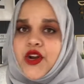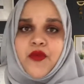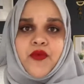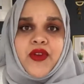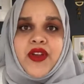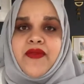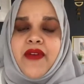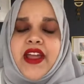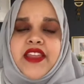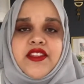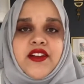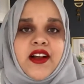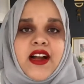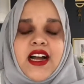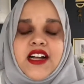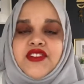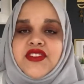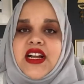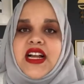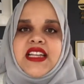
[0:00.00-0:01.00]
rewrite their
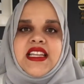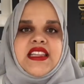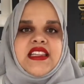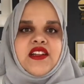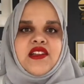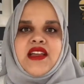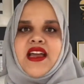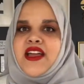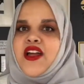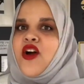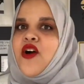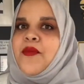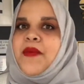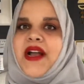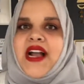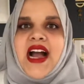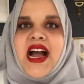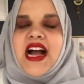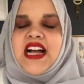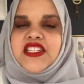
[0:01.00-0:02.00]
contract, and they're like, oh
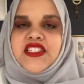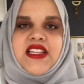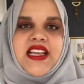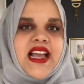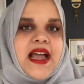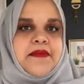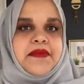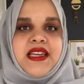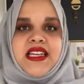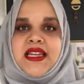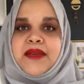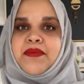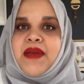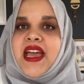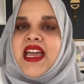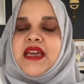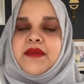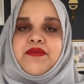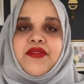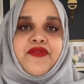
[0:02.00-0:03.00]
my gosh, like I'm getting
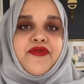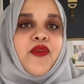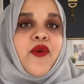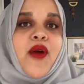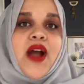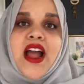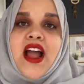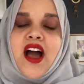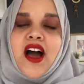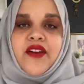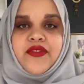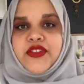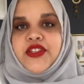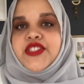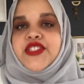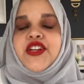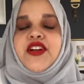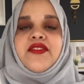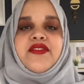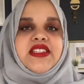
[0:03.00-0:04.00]
paid before I offer
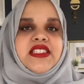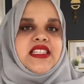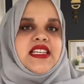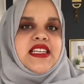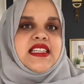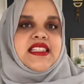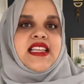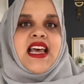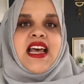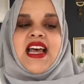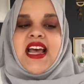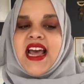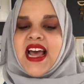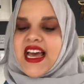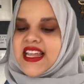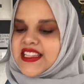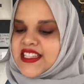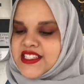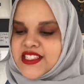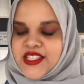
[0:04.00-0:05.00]
services,
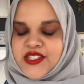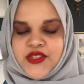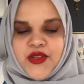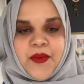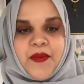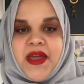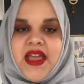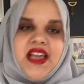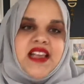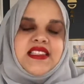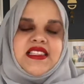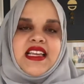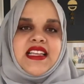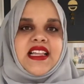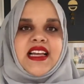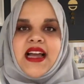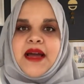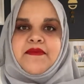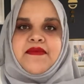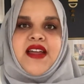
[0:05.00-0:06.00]
and this is amazing.
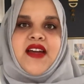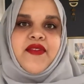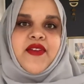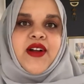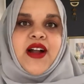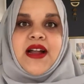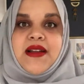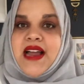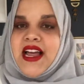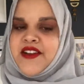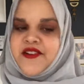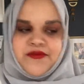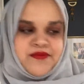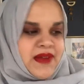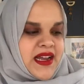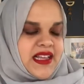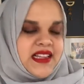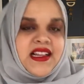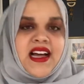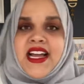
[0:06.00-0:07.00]
Like
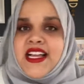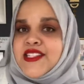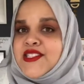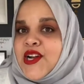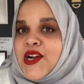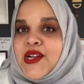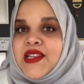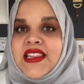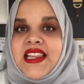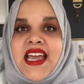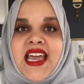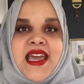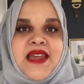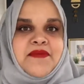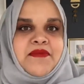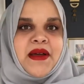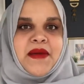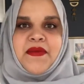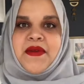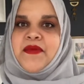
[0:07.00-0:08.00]
my clients aren't
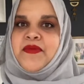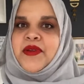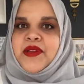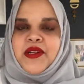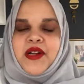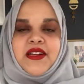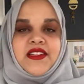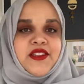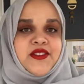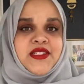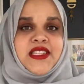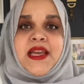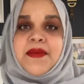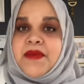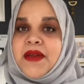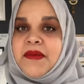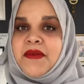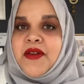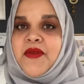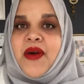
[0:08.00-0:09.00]
late, my people they're
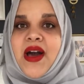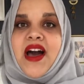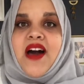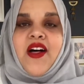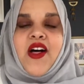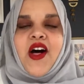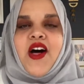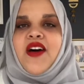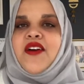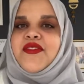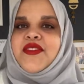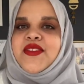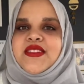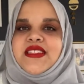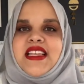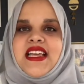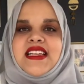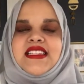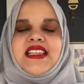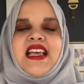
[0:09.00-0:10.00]
tipping me well, all of those
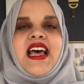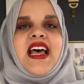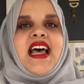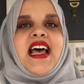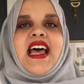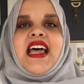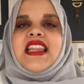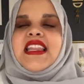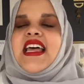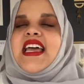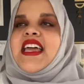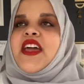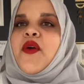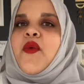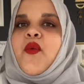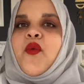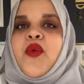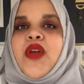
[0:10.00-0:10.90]
things. Like